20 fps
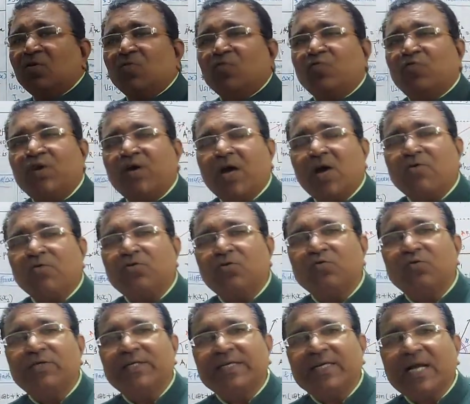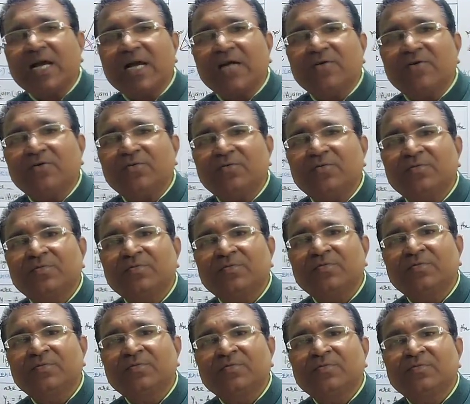we have to derive
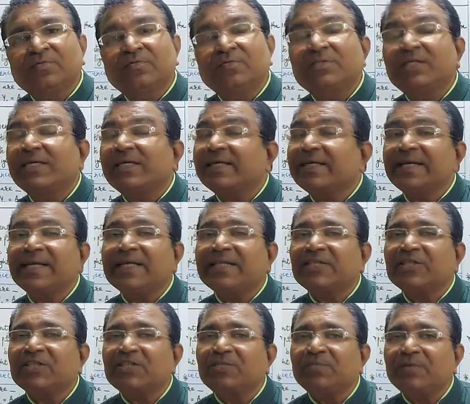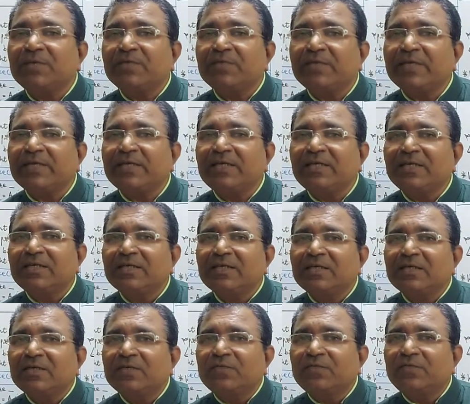the relation between
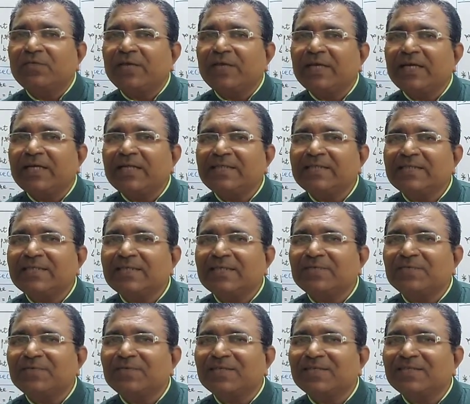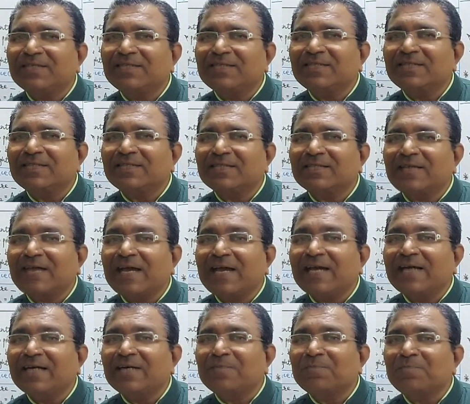phase difference
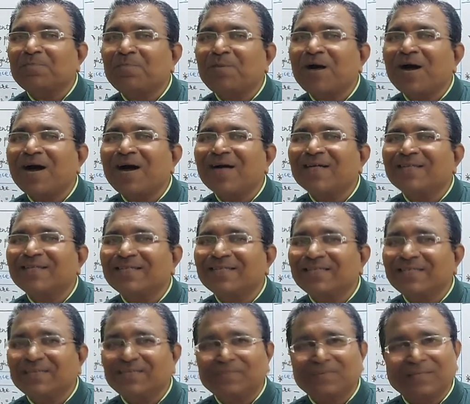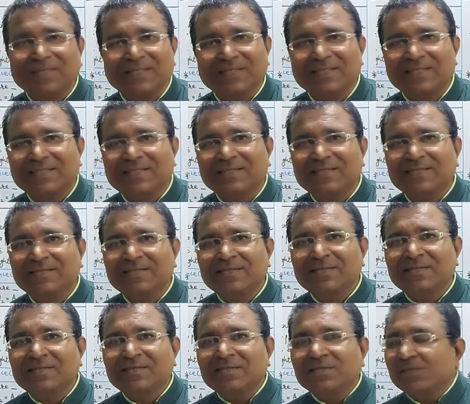and path difference.
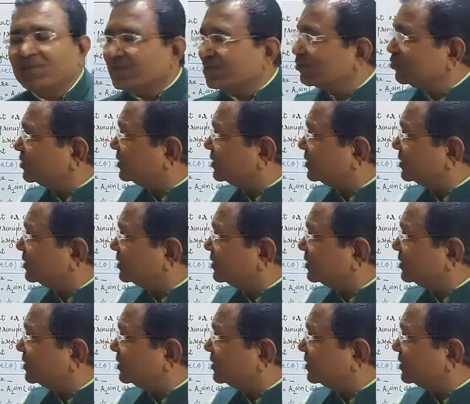So